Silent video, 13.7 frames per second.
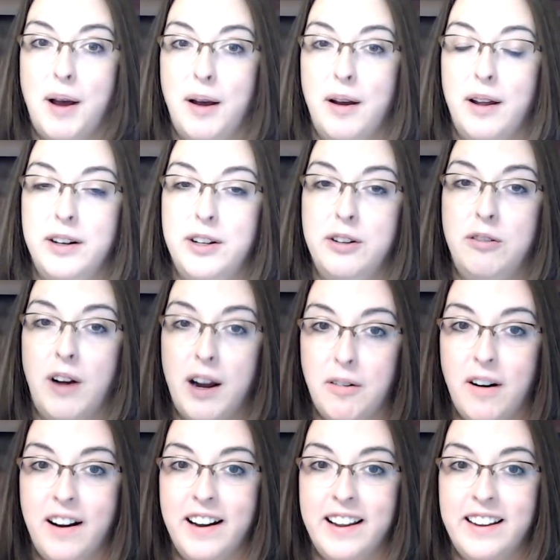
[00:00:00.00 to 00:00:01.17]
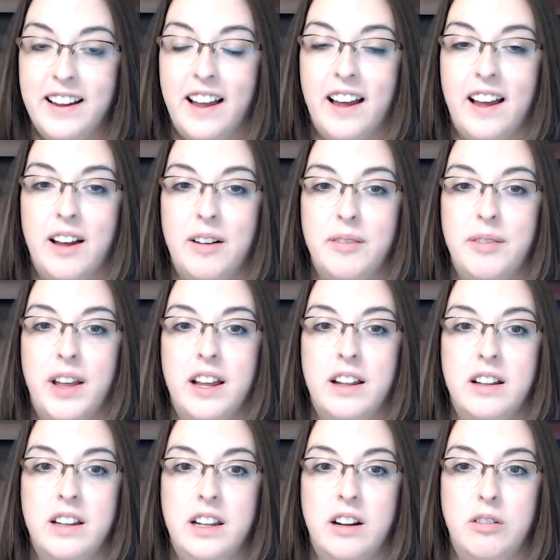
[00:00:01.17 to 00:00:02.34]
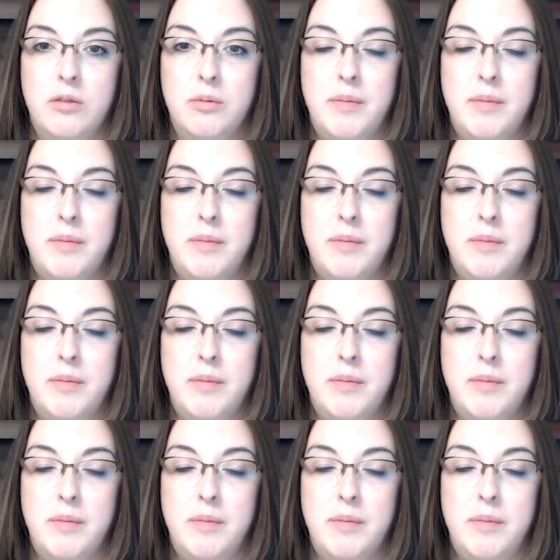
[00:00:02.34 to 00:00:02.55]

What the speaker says: I do grant writing, and,